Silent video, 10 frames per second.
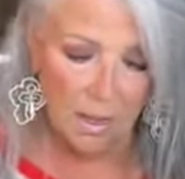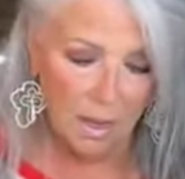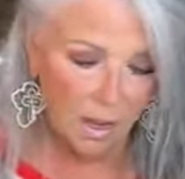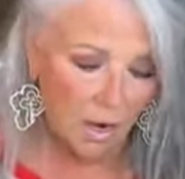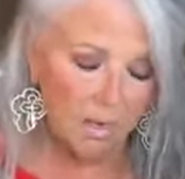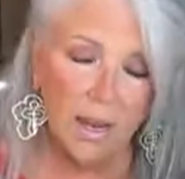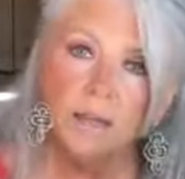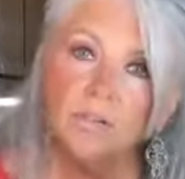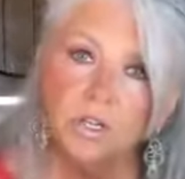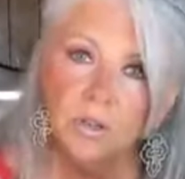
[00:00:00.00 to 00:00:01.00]
right, now
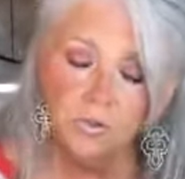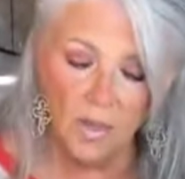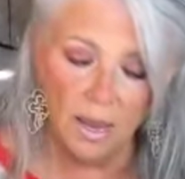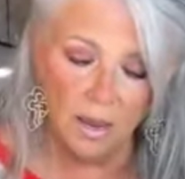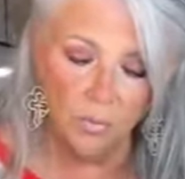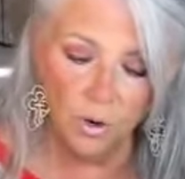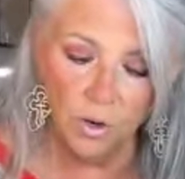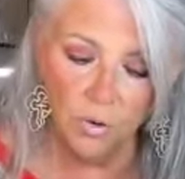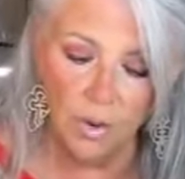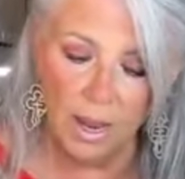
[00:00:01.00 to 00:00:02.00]
to that, we're
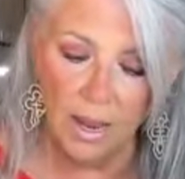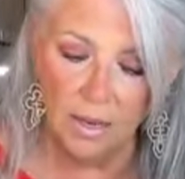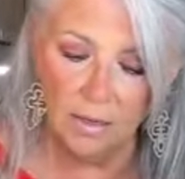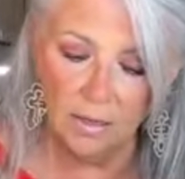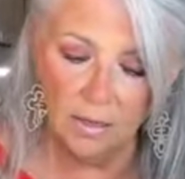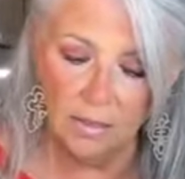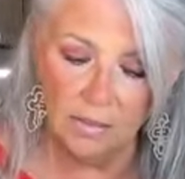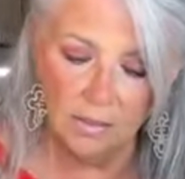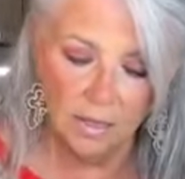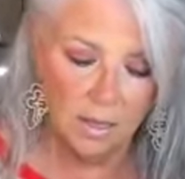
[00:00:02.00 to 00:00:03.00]
going to add
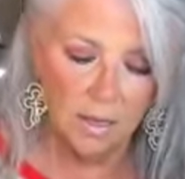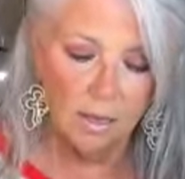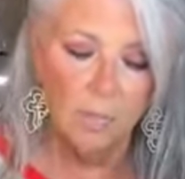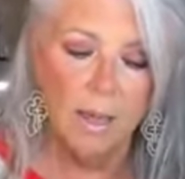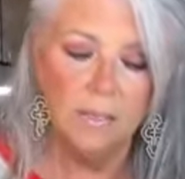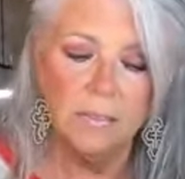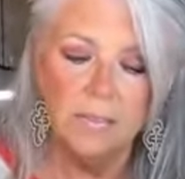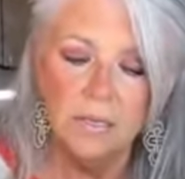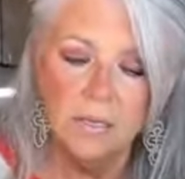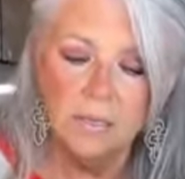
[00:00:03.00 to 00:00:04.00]
us about
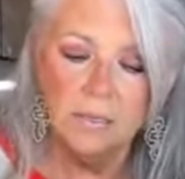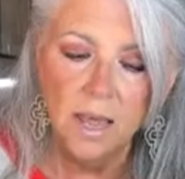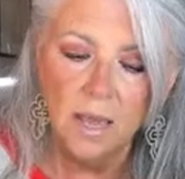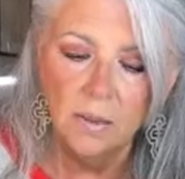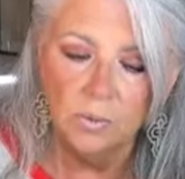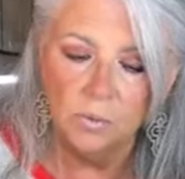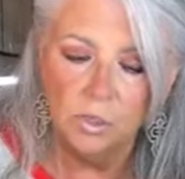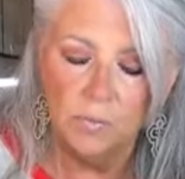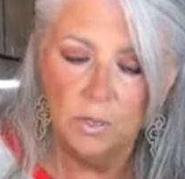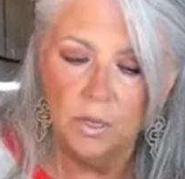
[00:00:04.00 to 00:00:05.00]
6
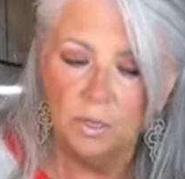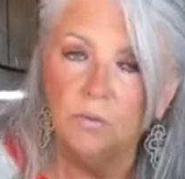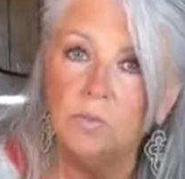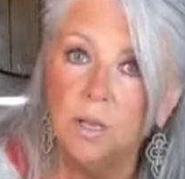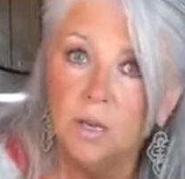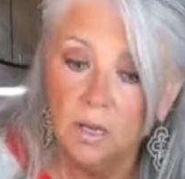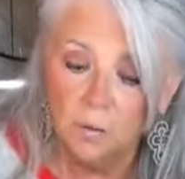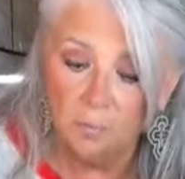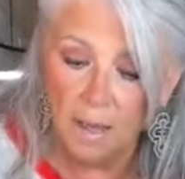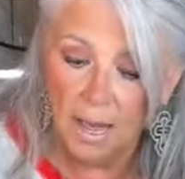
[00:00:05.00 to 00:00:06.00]
tablespoons
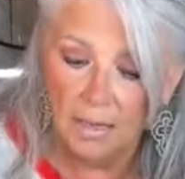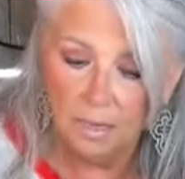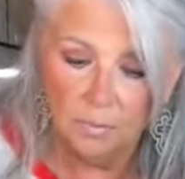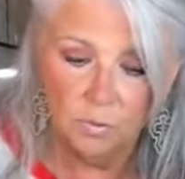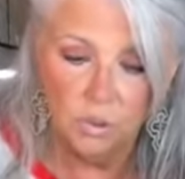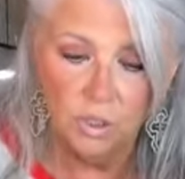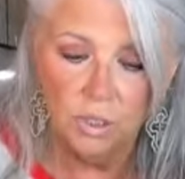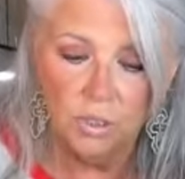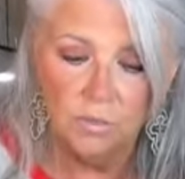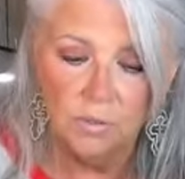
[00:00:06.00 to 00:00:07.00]
of pineapple
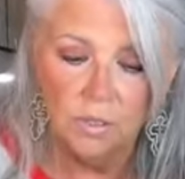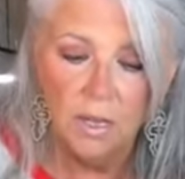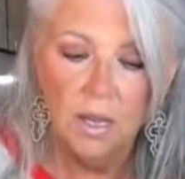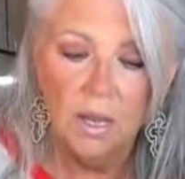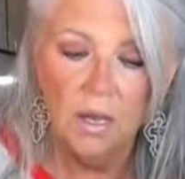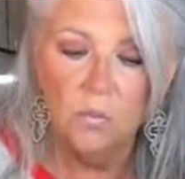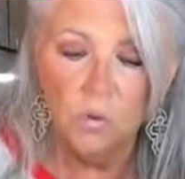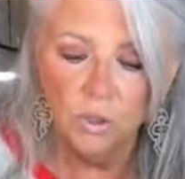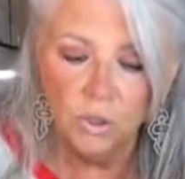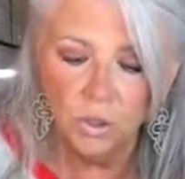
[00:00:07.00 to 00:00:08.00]
juice. And
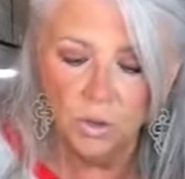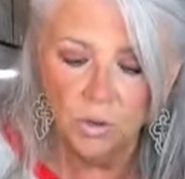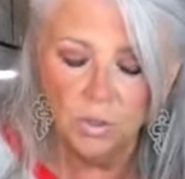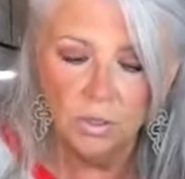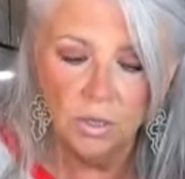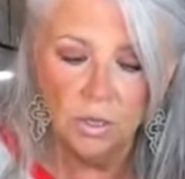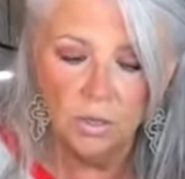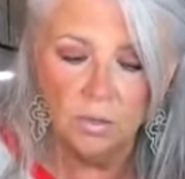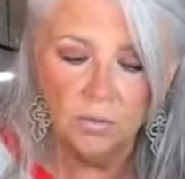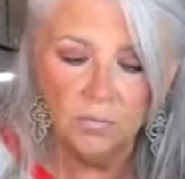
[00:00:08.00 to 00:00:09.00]
what you're going to
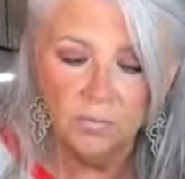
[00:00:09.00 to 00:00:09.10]
do